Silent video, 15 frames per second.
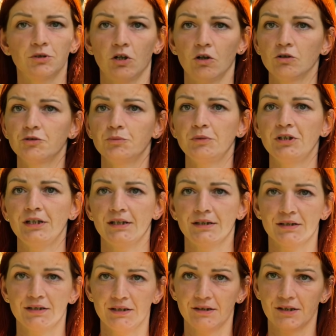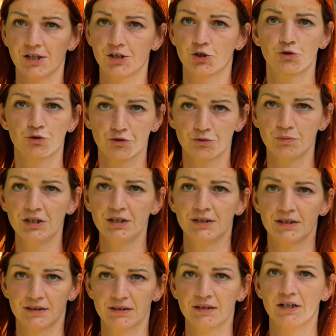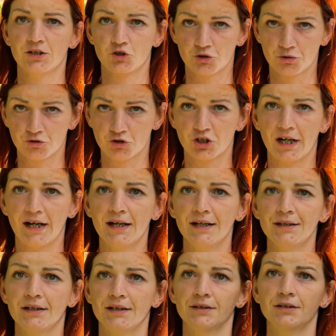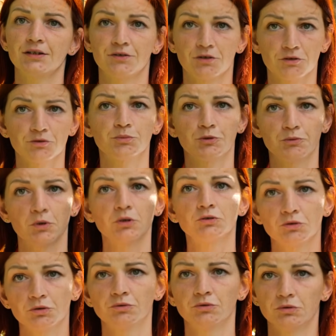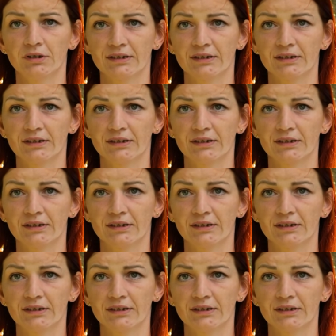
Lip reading: called me and he reassured me that I should try, and he told me what to do